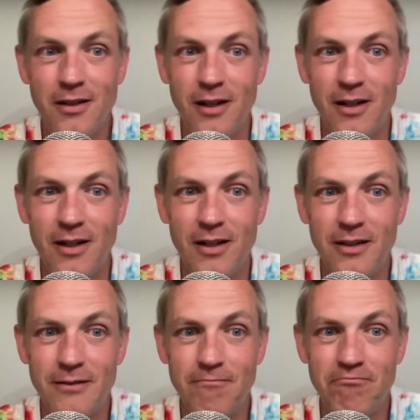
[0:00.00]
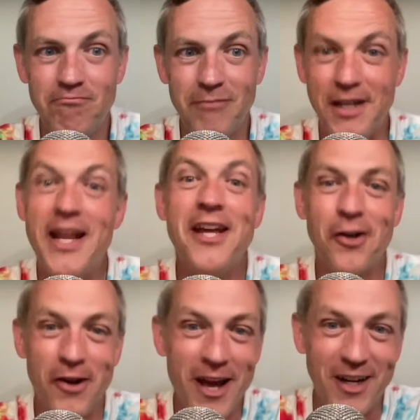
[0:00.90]
uh, and Nate
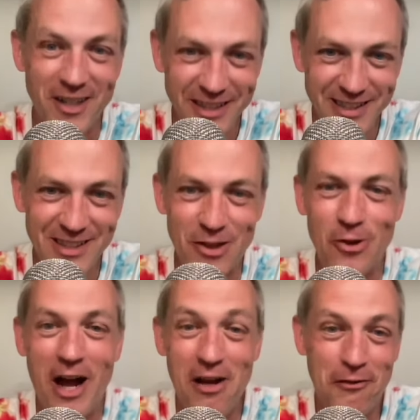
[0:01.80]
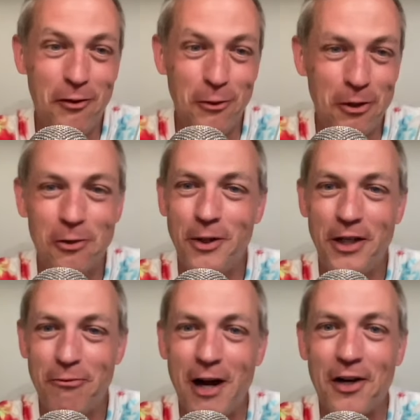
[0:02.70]
Yarnell who have a, a
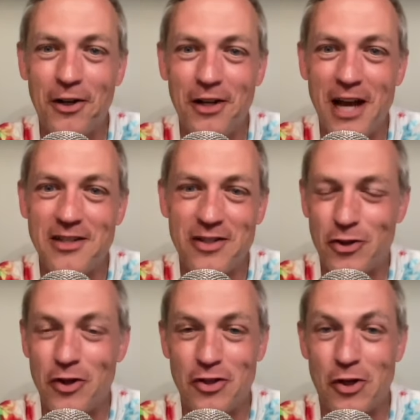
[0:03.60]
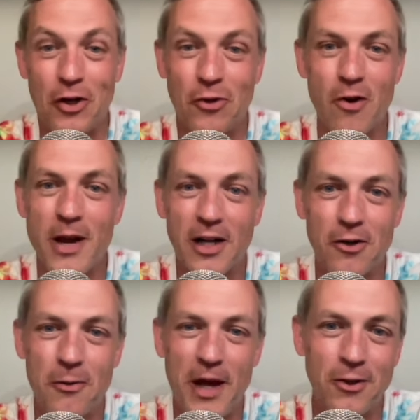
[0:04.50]
winning record as a starting quarterback
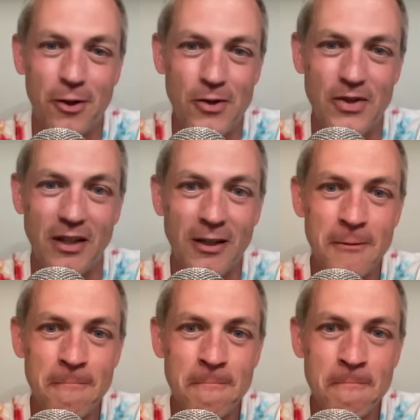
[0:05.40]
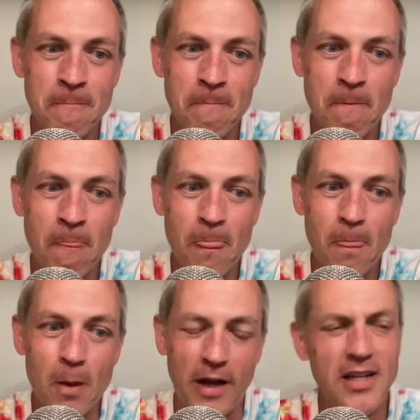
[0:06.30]
under Pat Narduzzi.
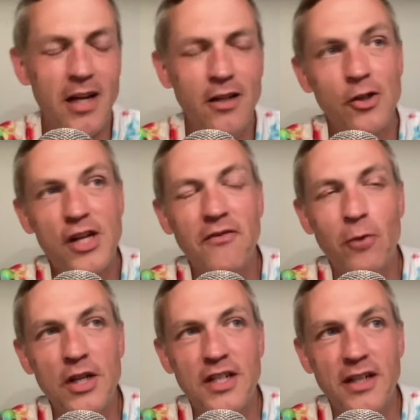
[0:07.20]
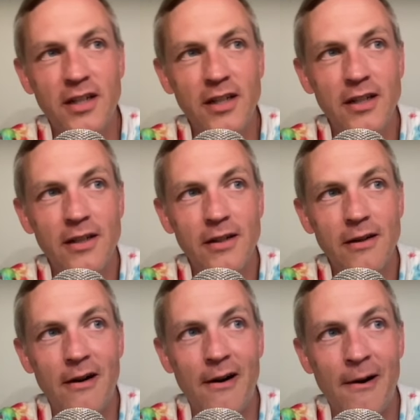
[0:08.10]
I get you know Chad Voytik,
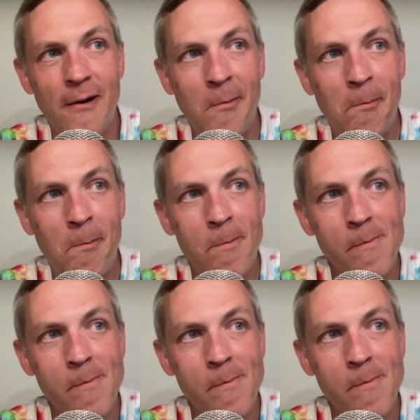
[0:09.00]
um,